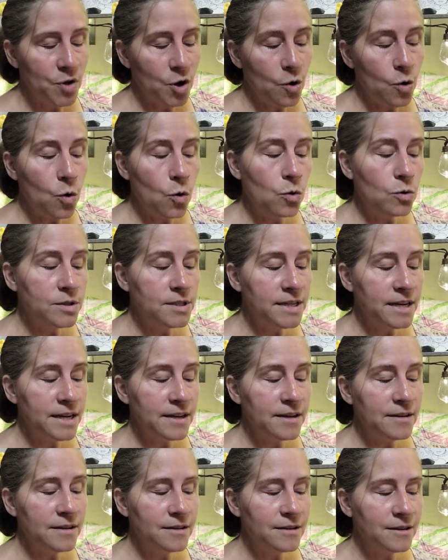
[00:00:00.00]

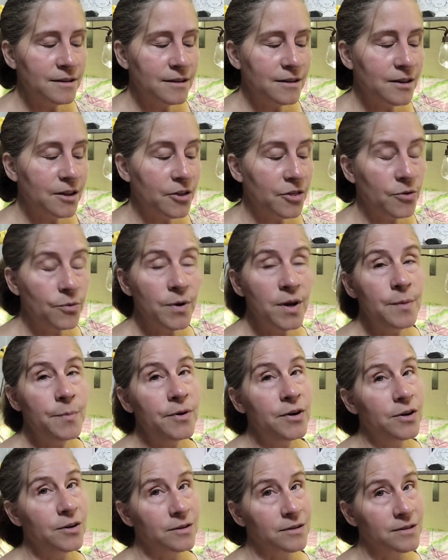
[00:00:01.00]
holding the 3
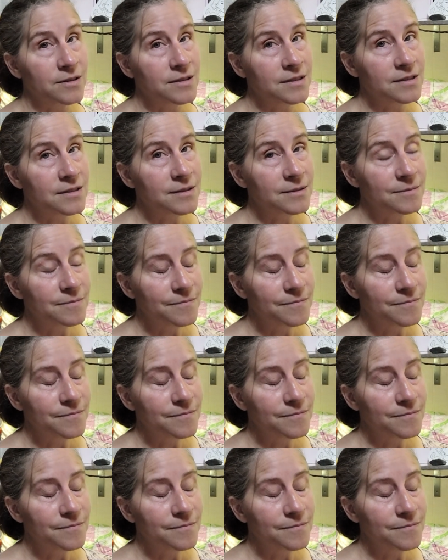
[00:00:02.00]
books.